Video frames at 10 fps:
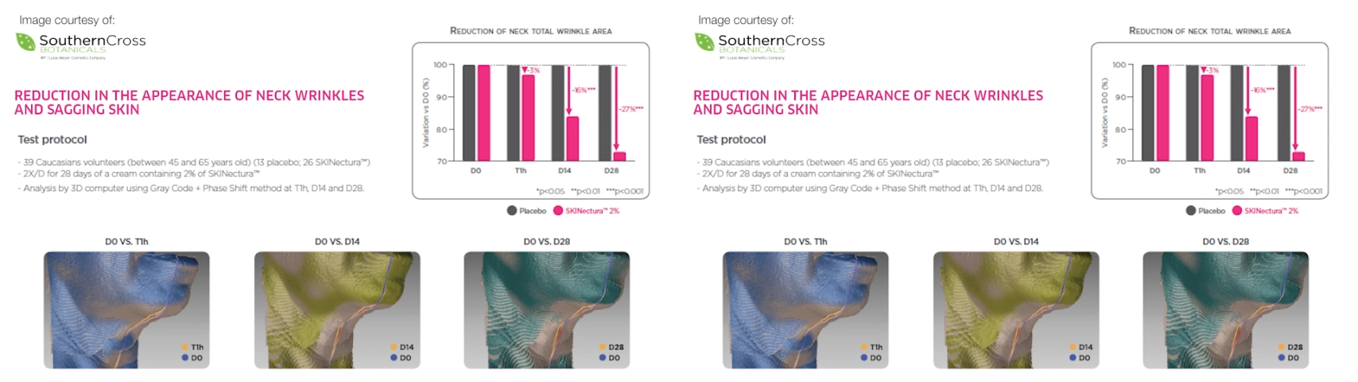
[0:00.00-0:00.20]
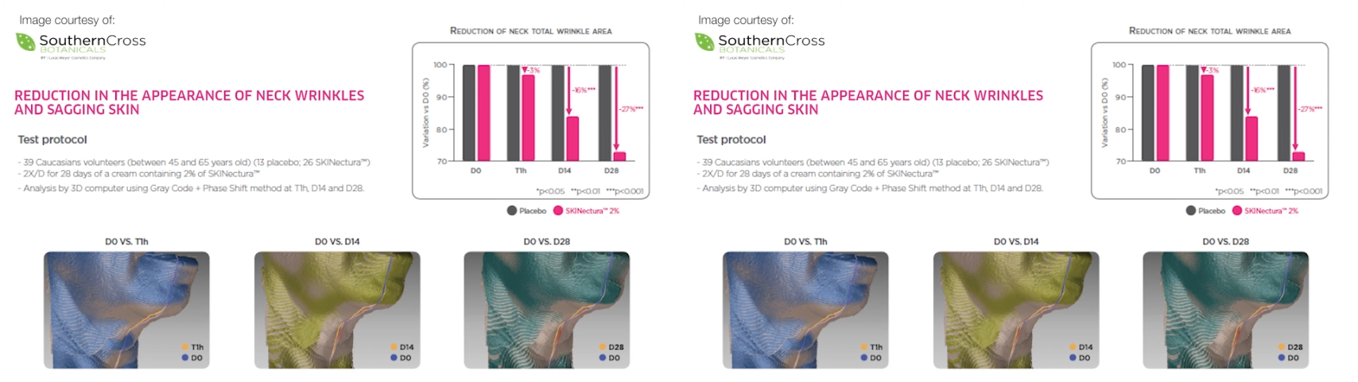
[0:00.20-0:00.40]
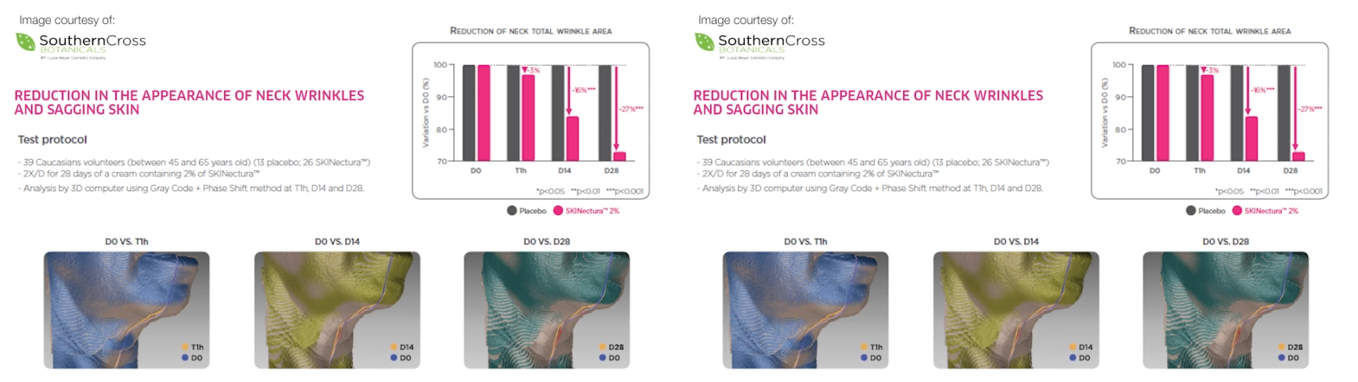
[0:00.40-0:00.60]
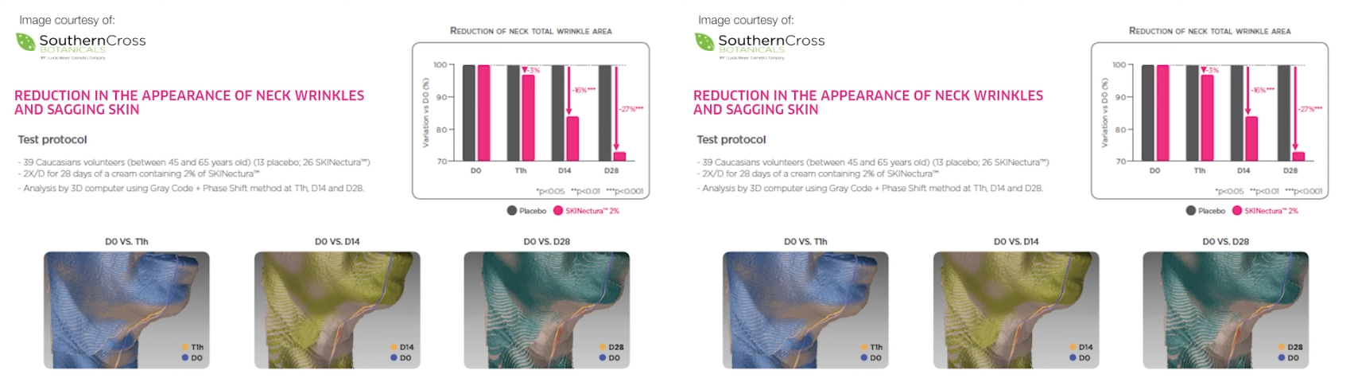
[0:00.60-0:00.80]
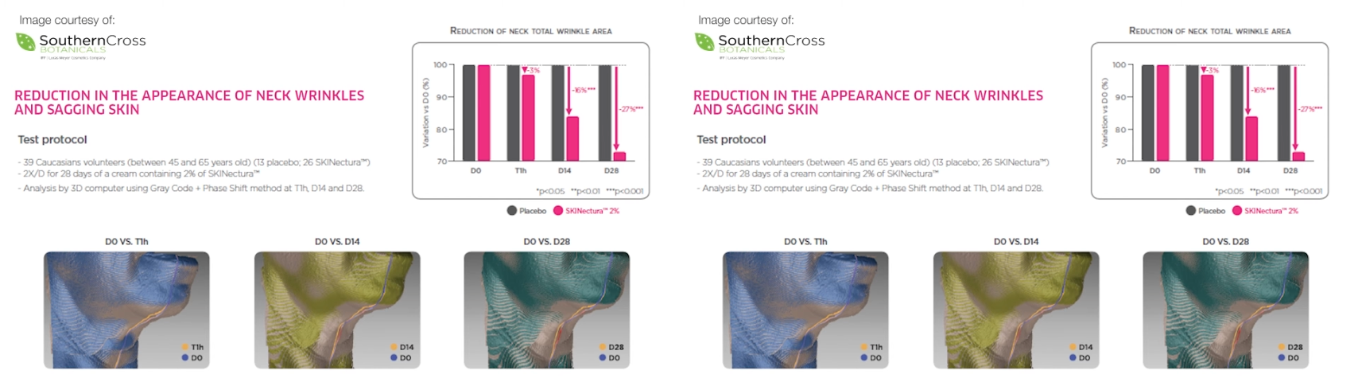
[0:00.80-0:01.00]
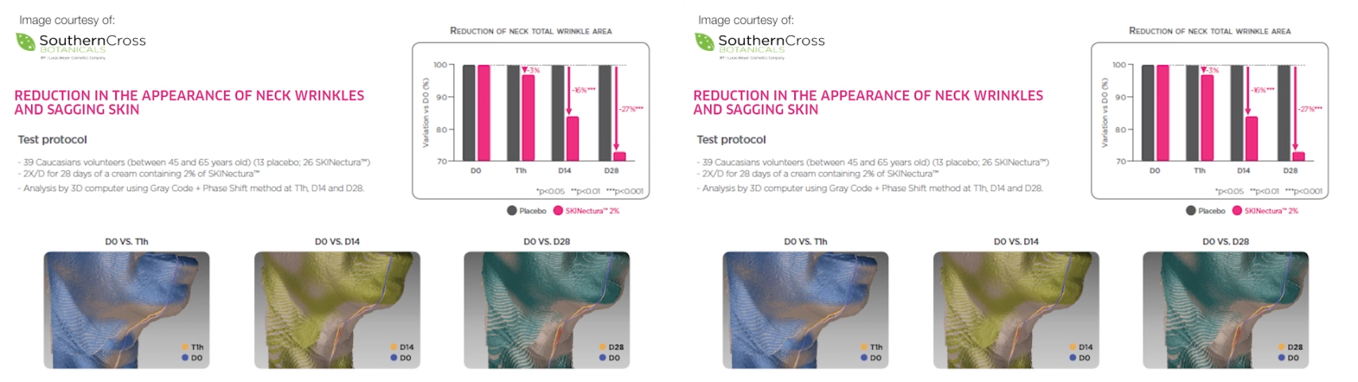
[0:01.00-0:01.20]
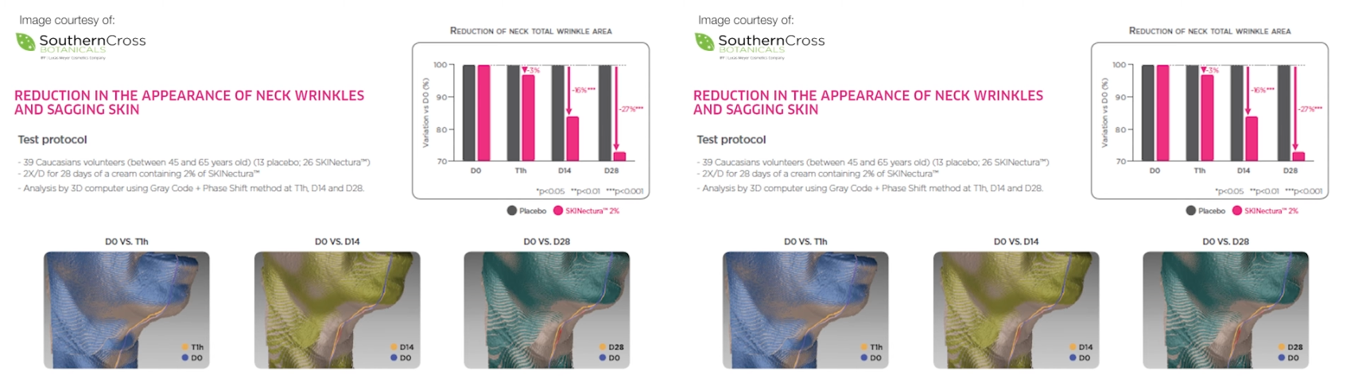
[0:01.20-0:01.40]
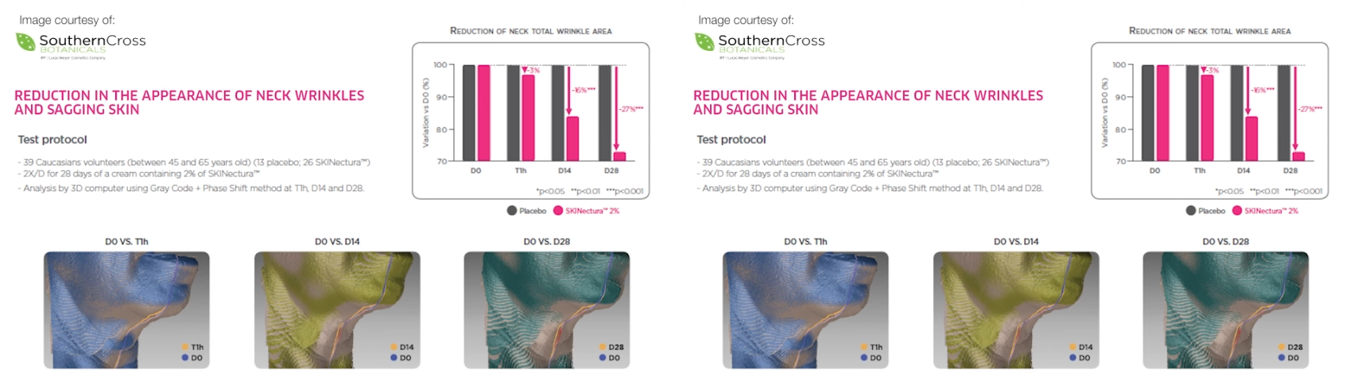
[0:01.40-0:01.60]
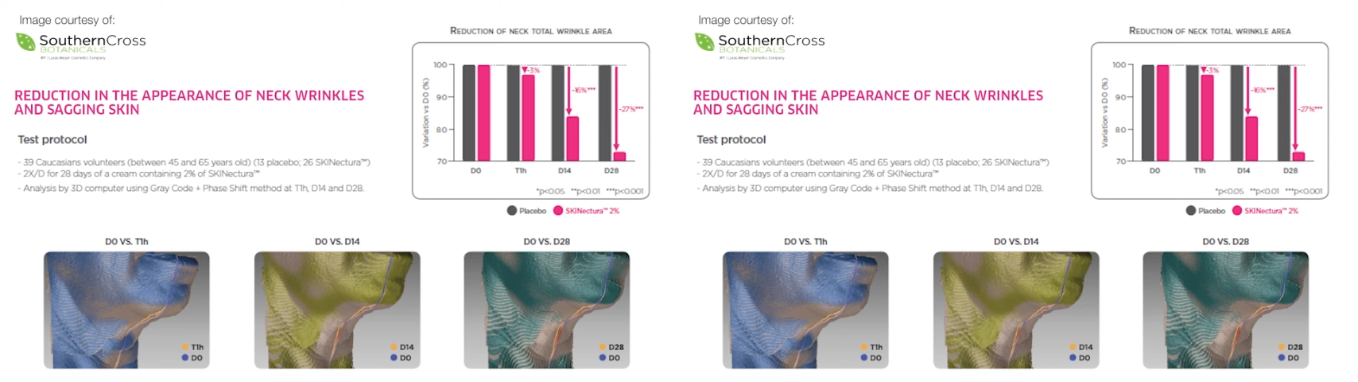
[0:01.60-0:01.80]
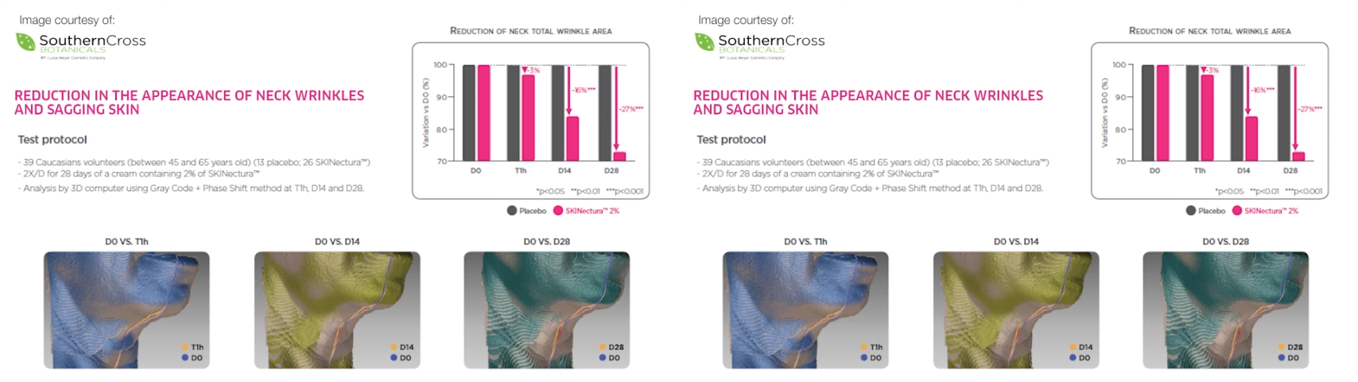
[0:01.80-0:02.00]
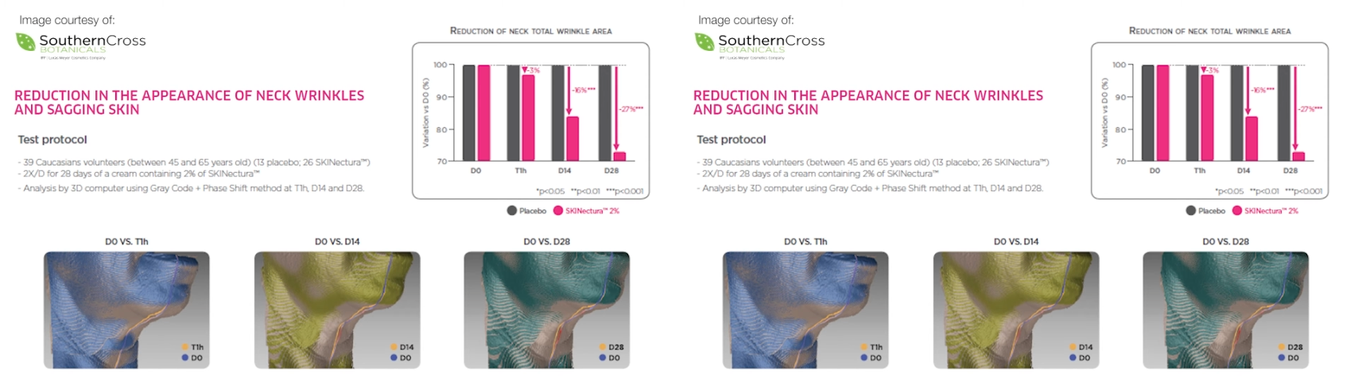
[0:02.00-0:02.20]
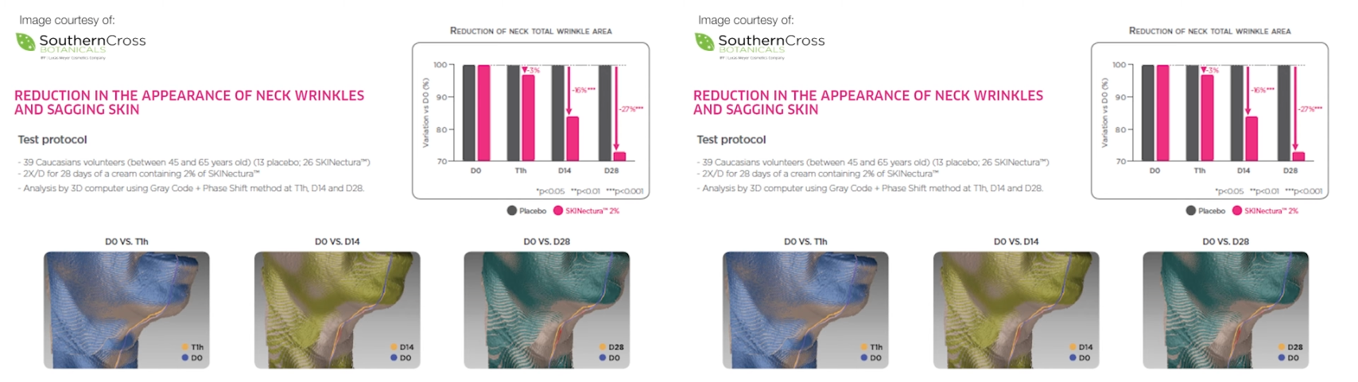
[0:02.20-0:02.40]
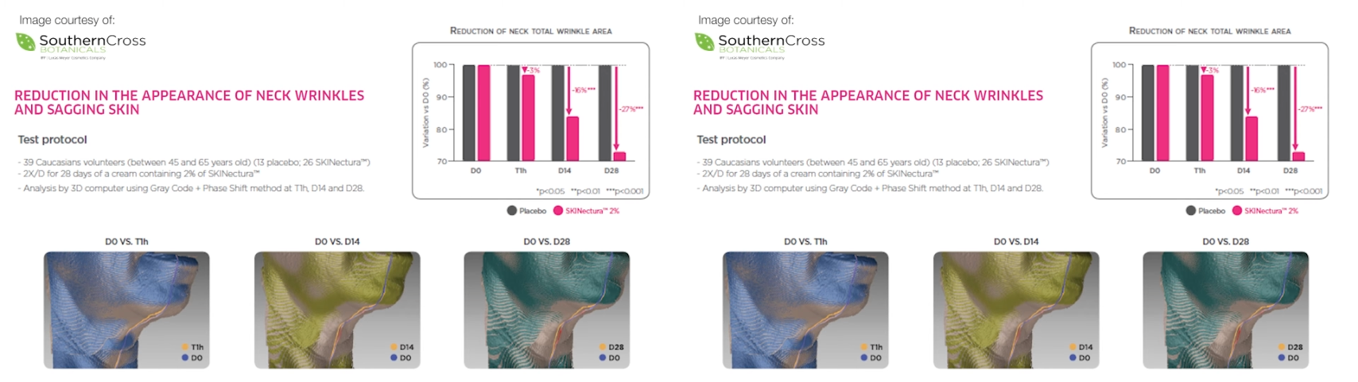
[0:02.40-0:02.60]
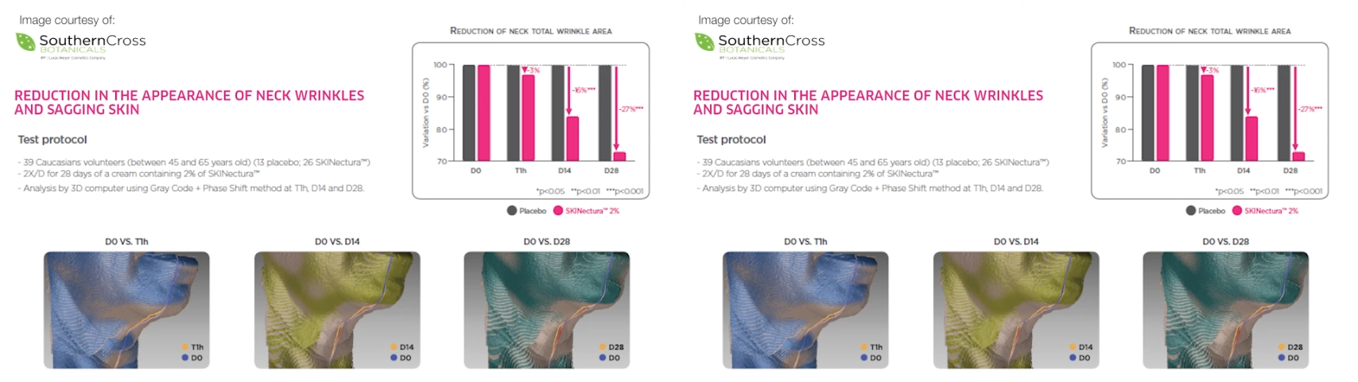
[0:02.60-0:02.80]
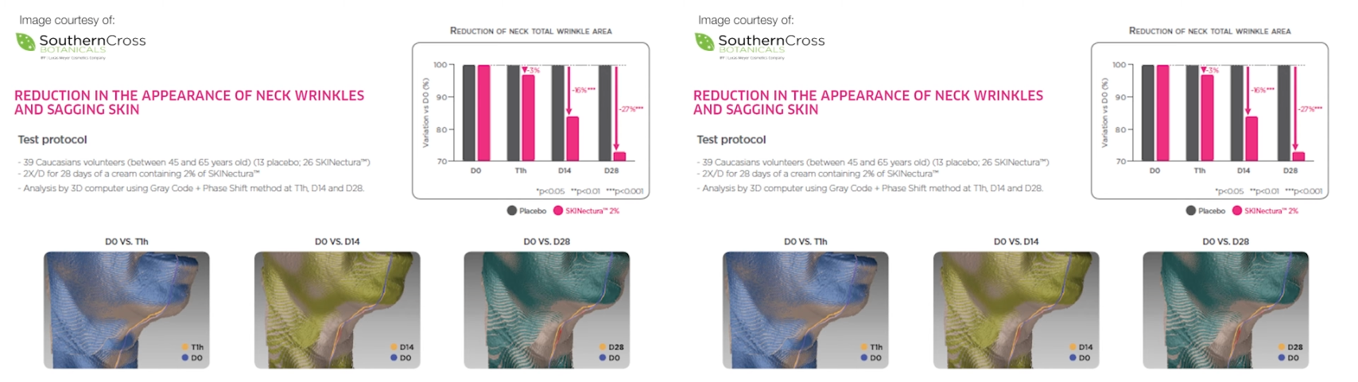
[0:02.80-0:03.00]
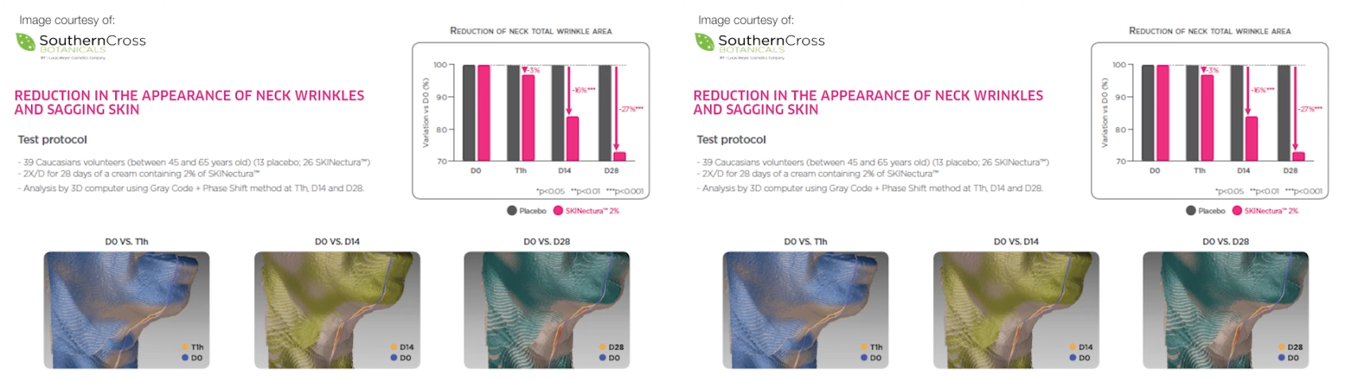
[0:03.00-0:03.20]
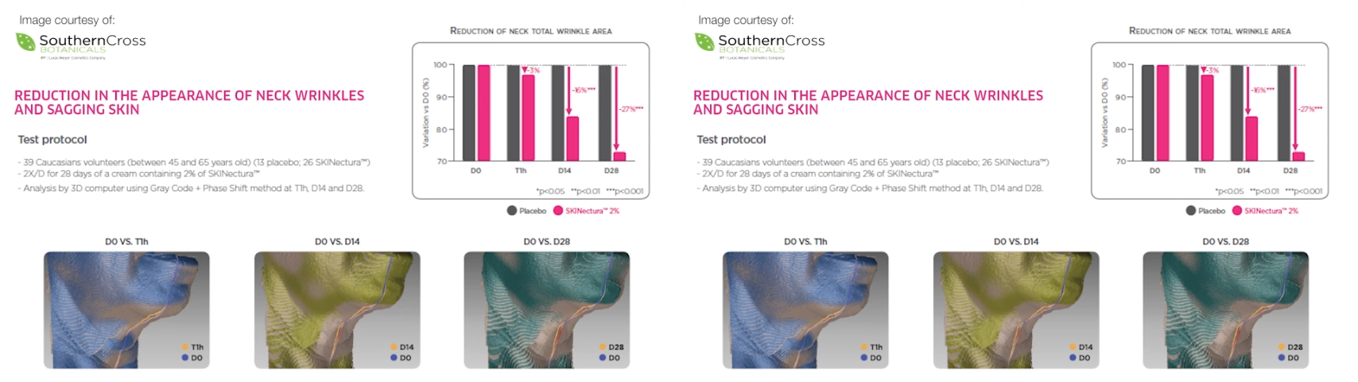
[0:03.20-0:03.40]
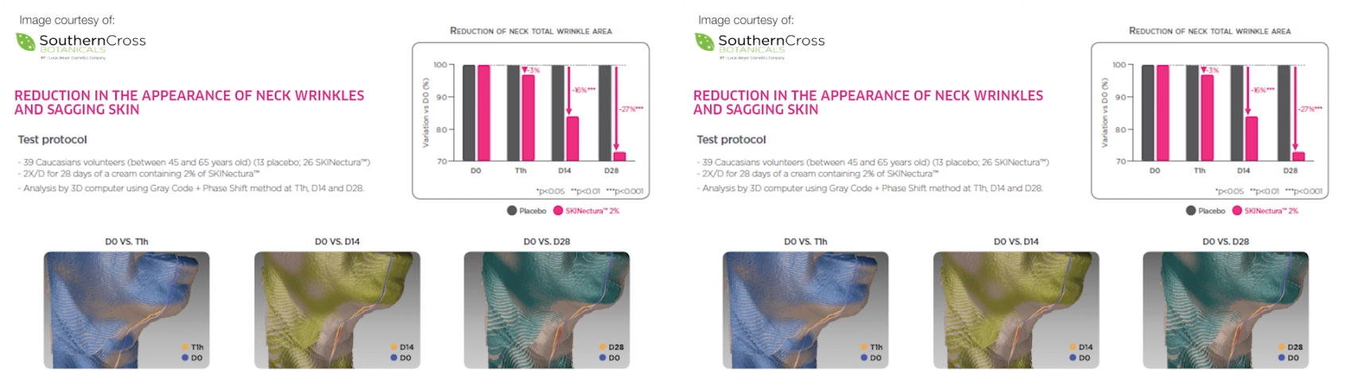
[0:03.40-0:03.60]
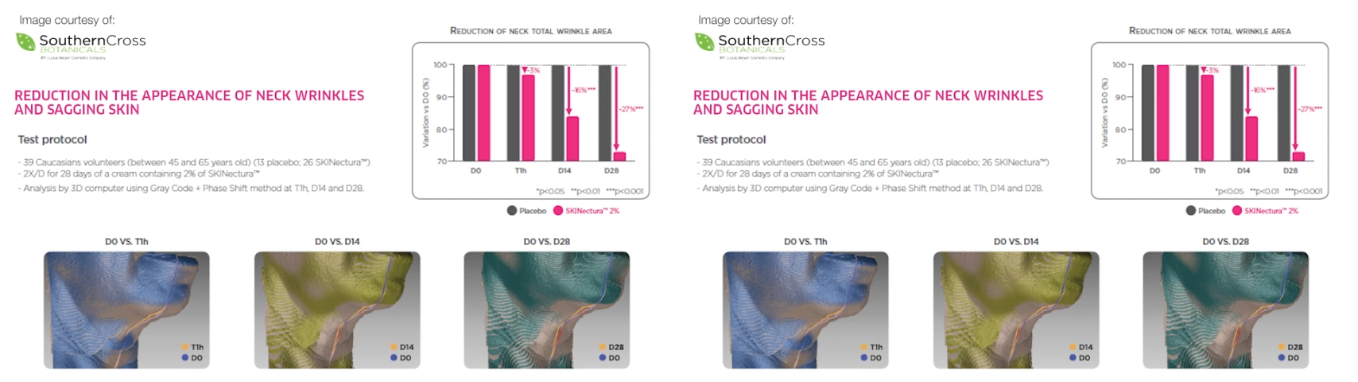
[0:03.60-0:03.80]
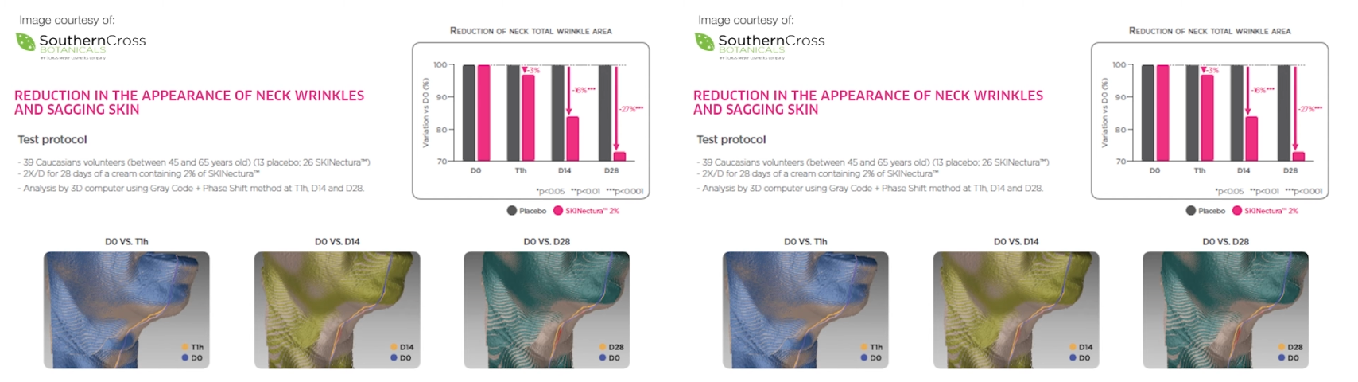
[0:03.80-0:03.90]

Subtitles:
No face is visible, so there are no lips to read.